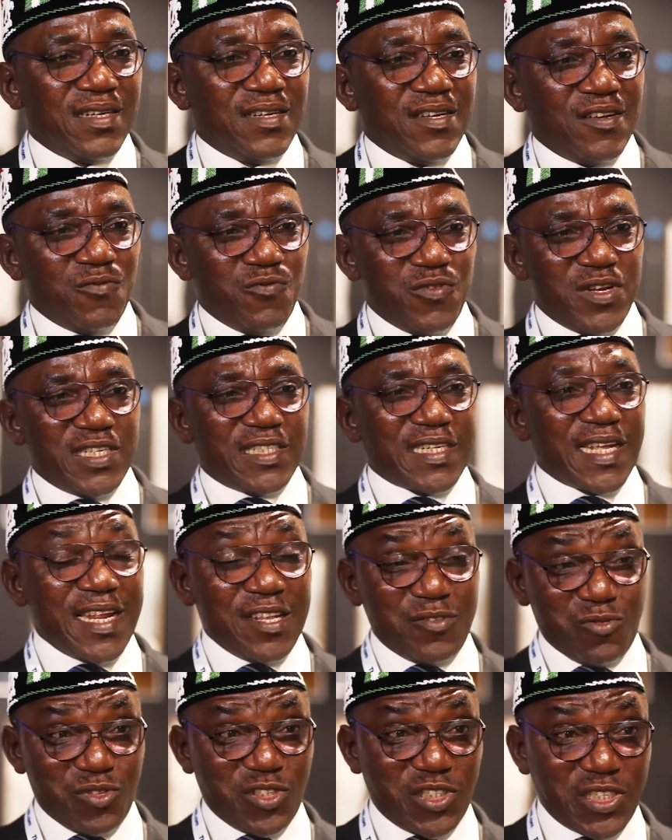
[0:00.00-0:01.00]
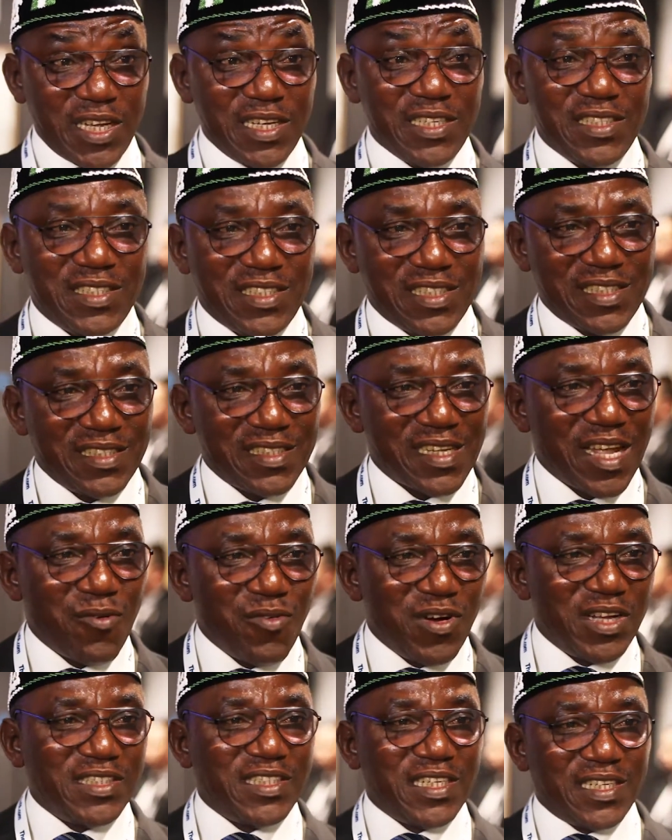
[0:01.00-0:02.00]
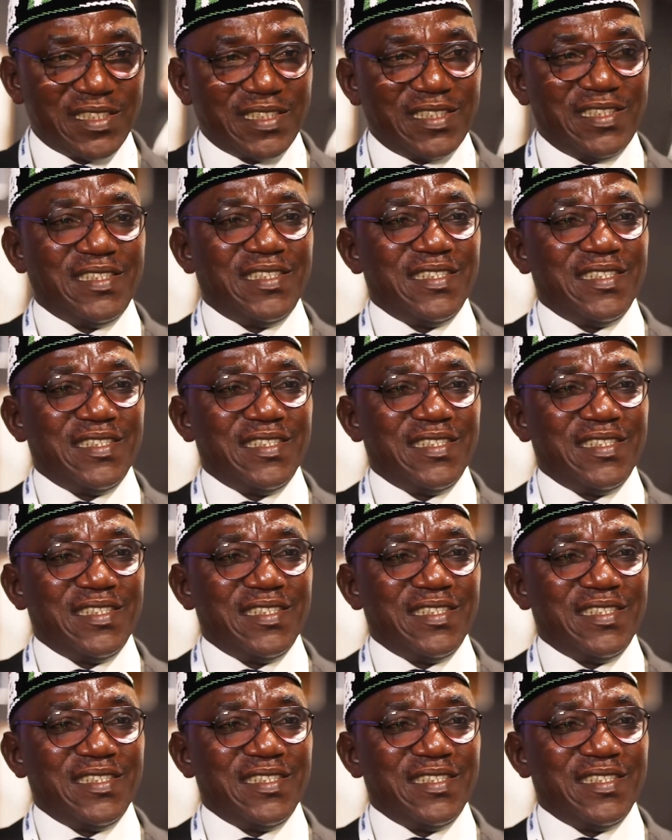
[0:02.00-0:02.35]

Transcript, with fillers: We decided to change our jersey